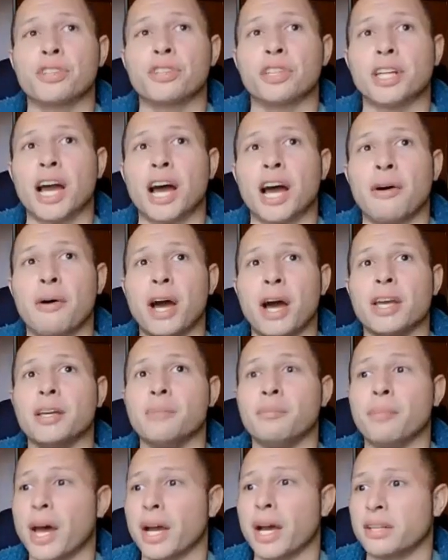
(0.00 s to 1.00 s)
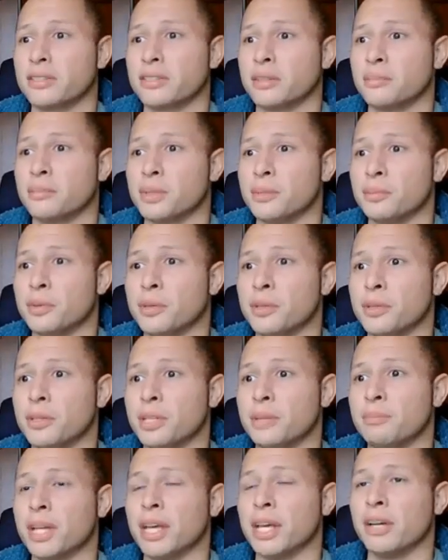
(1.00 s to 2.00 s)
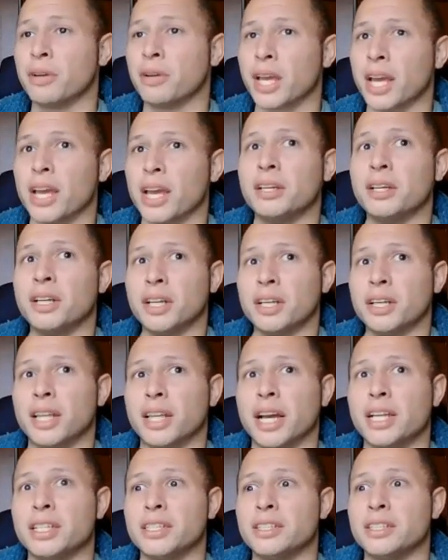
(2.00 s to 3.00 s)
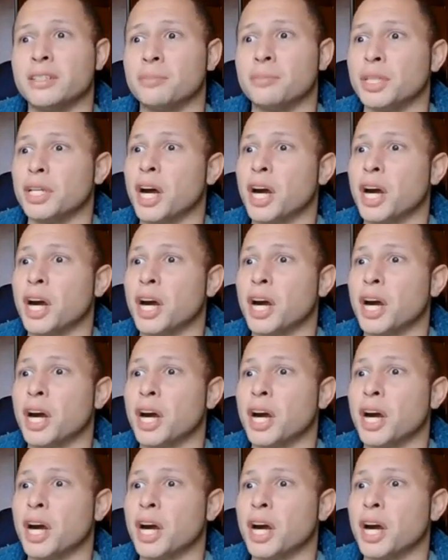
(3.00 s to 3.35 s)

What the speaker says: personally, how I impact some people. And I'm like, okay, like I need